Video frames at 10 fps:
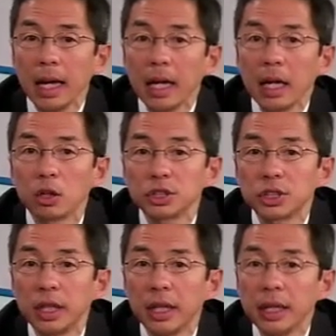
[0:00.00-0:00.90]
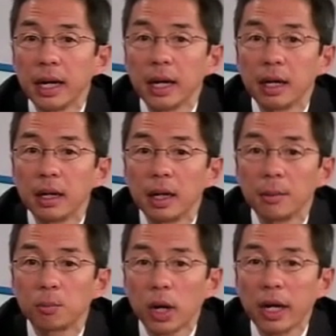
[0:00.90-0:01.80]
Here's the
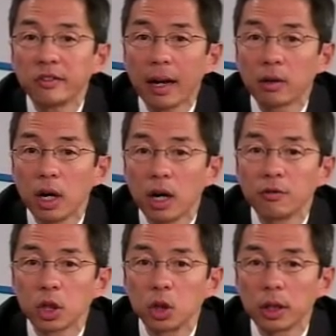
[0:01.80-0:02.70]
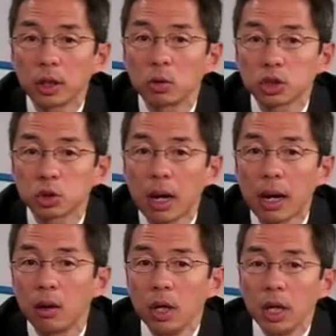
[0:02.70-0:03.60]
breakdown of the clinical
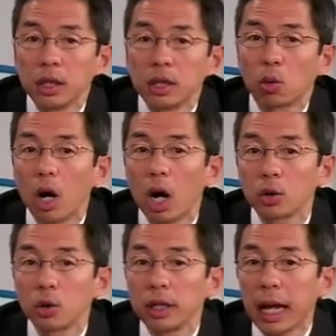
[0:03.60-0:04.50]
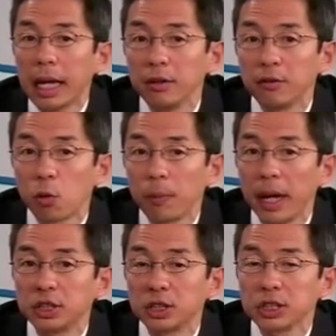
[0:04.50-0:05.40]
trial. There were 184
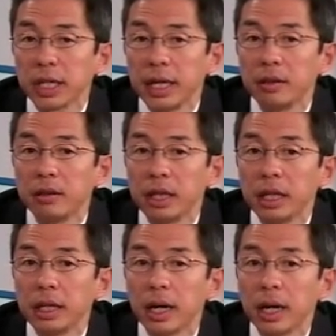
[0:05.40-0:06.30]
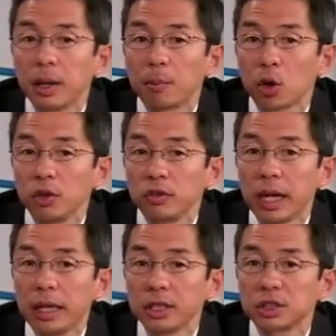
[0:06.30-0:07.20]
patients in the
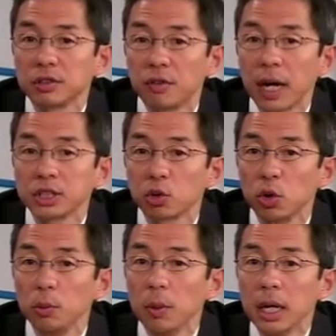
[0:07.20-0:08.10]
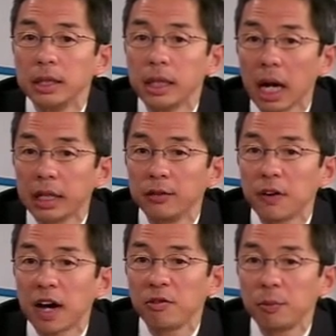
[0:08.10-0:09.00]
percutaneous device group,
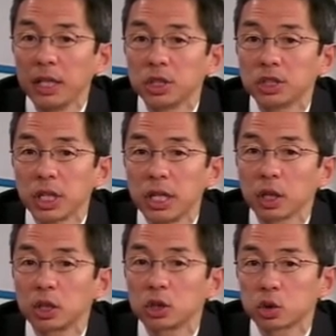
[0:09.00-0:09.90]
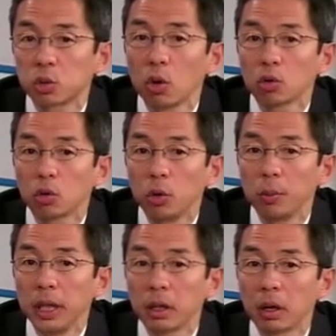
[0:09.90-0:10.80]
95 patients in the control group
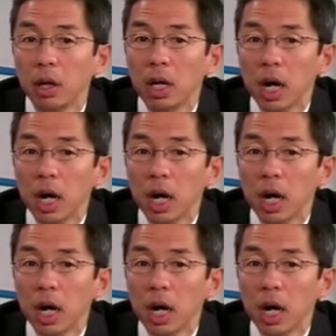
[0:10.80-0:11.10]
here.